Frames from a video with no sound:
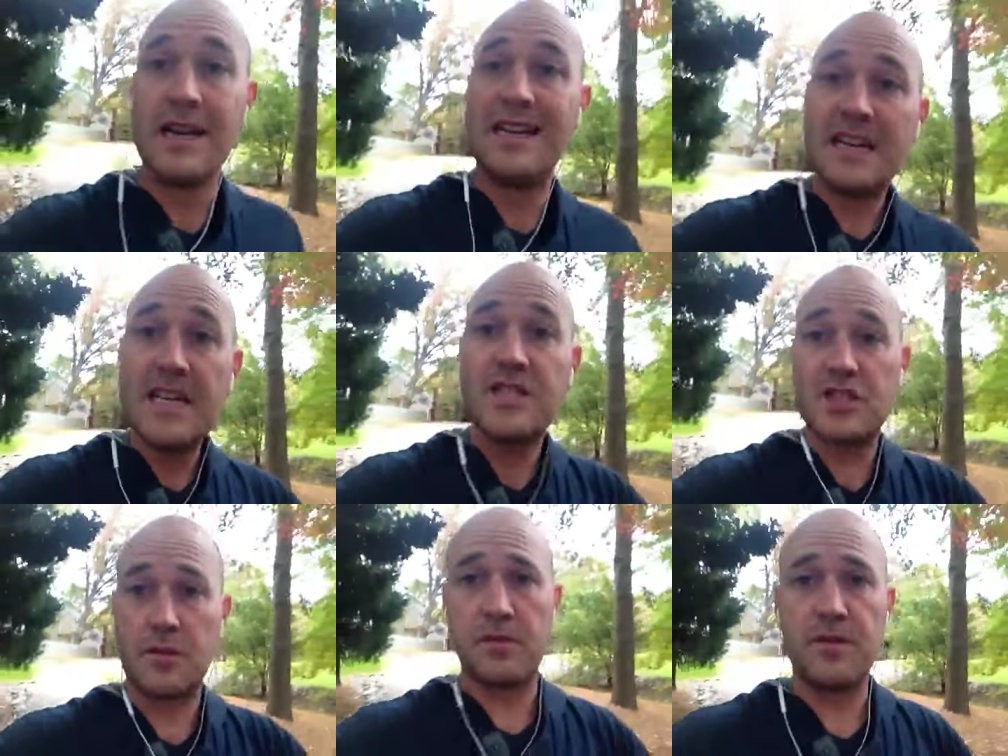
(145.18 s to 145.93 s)
needs
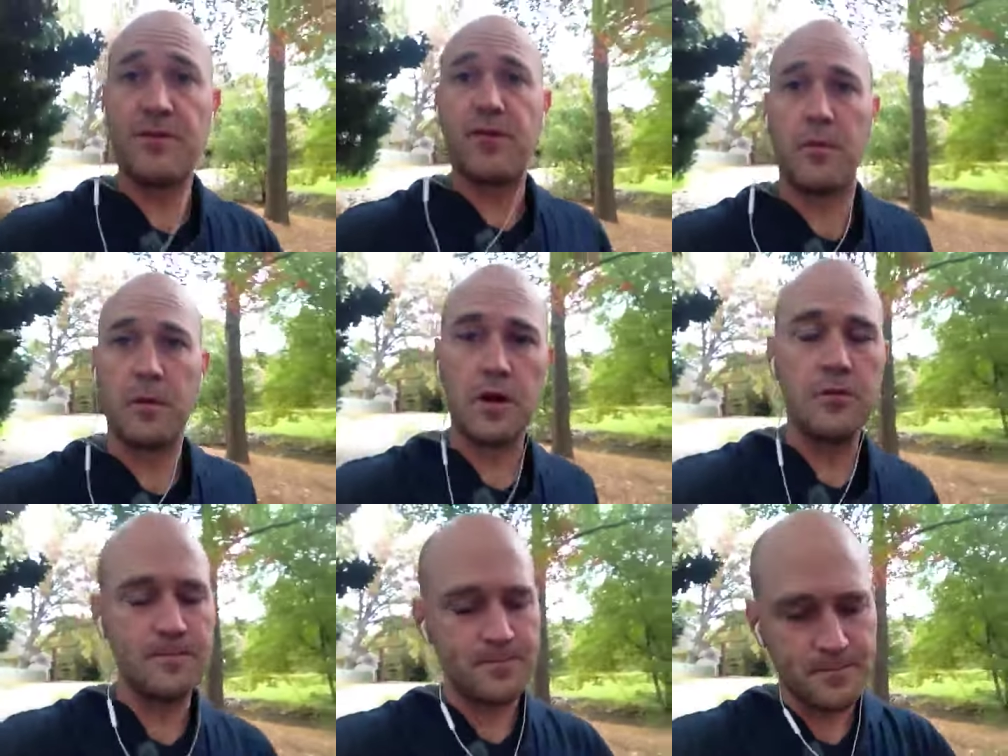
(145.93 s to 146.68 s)
something from
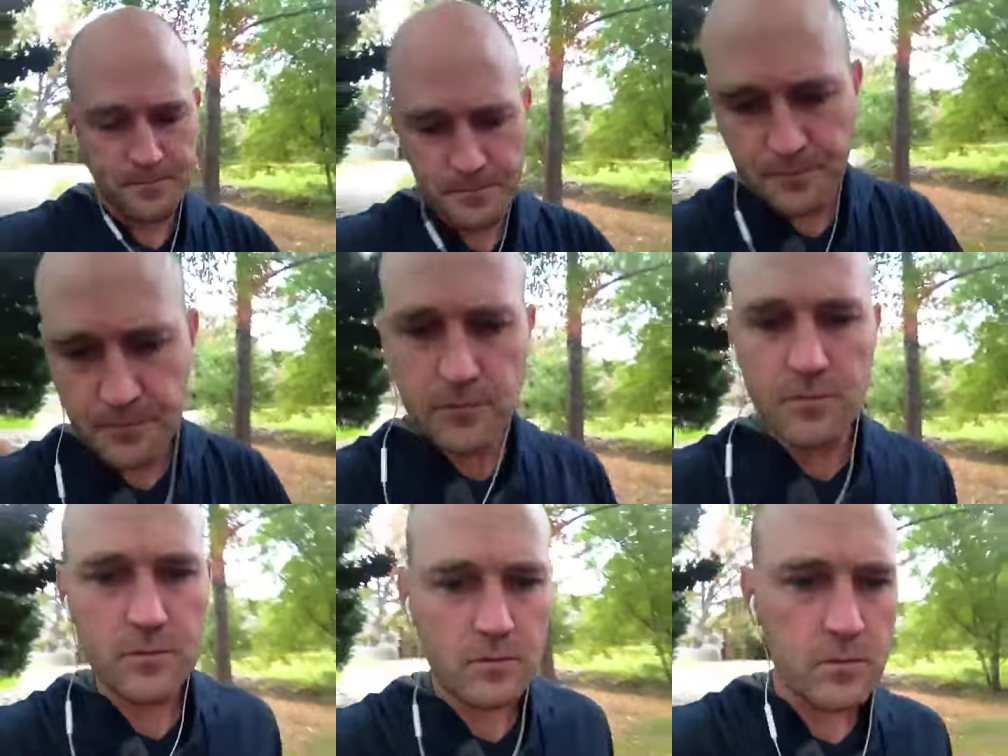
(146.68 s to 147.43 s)
you,
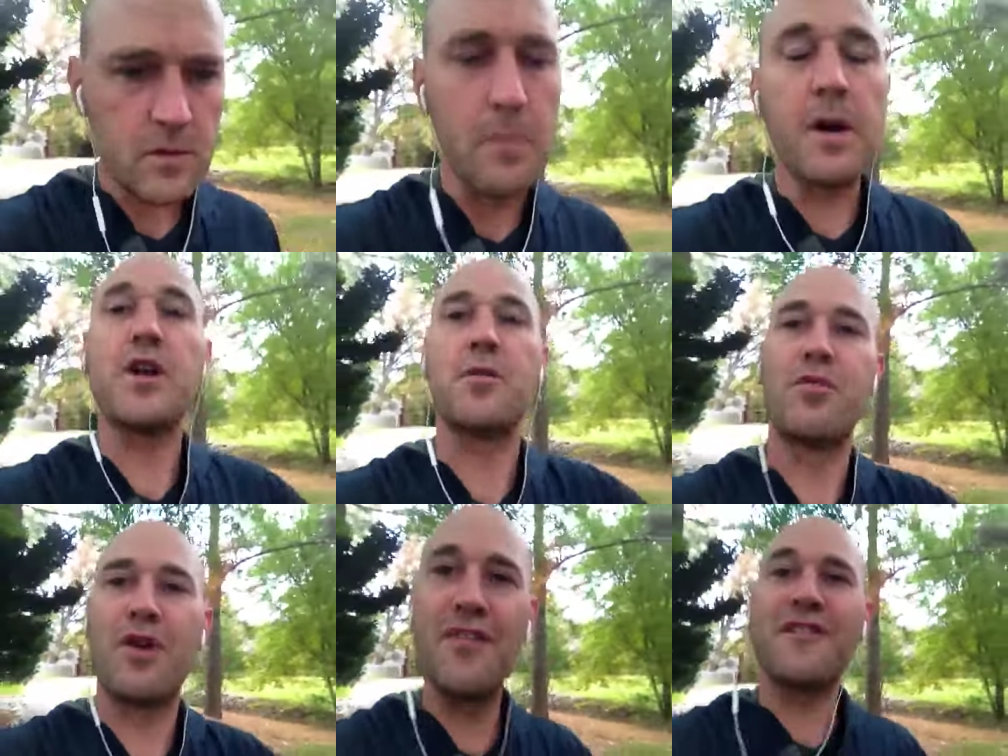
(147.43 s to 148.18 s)
but your
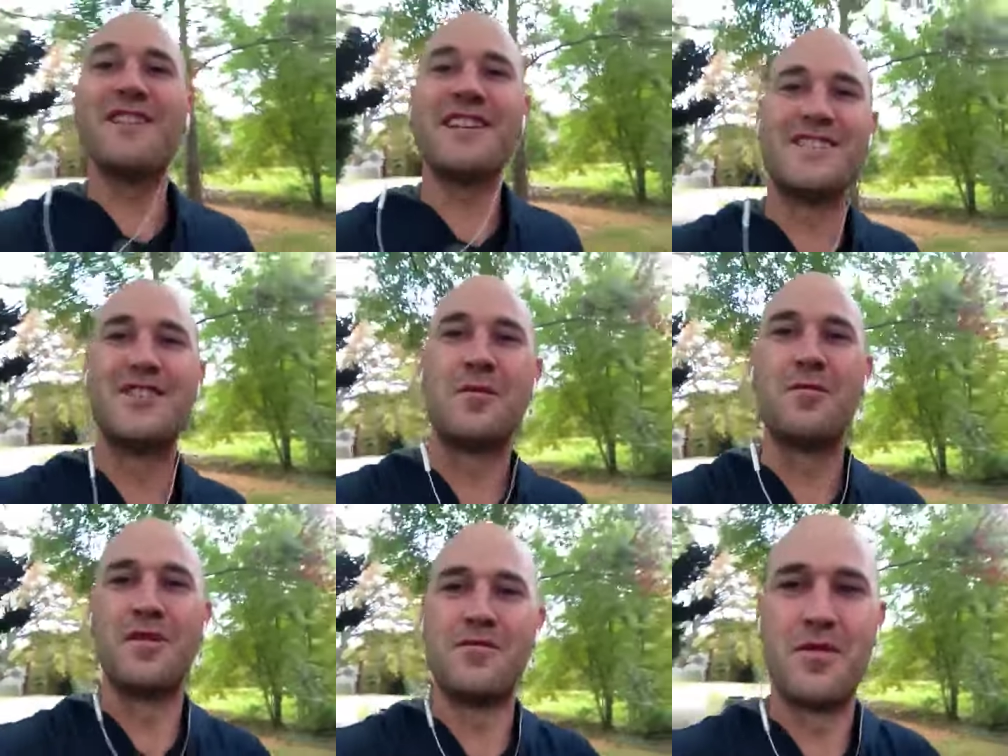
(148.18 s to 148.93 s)
brother needs
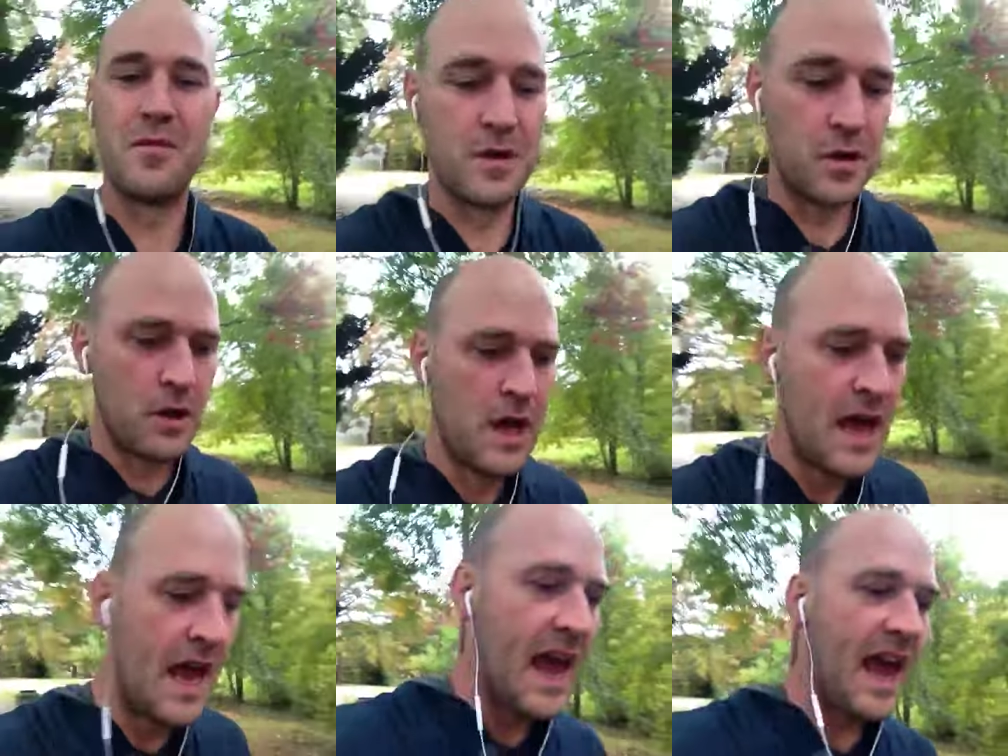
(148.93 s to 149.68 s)
something from you.
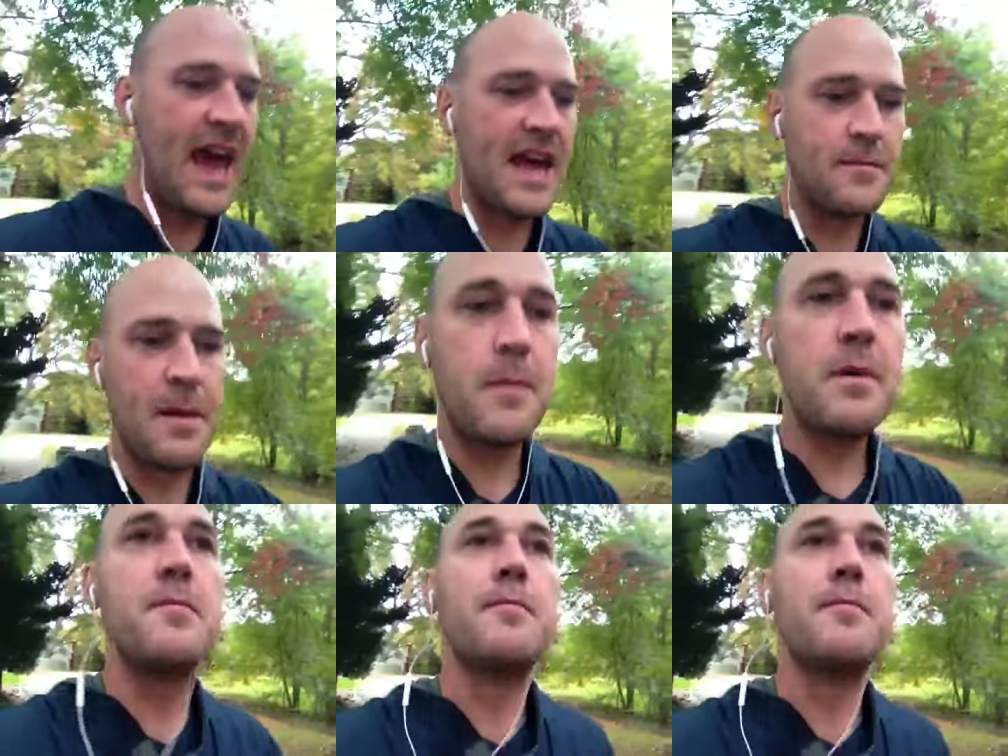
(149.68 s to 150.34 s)
And maybe